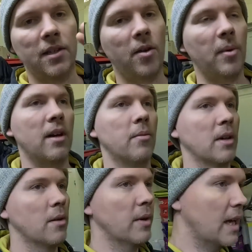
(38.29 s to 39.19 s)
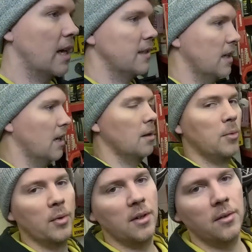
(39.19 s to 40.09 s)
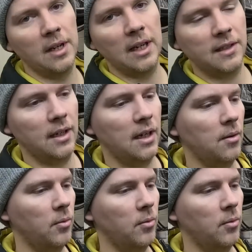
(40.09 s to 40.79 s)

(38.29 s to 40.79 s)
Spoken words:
sorry Ben, we're going to do an EICR, but we're not doing an EICR.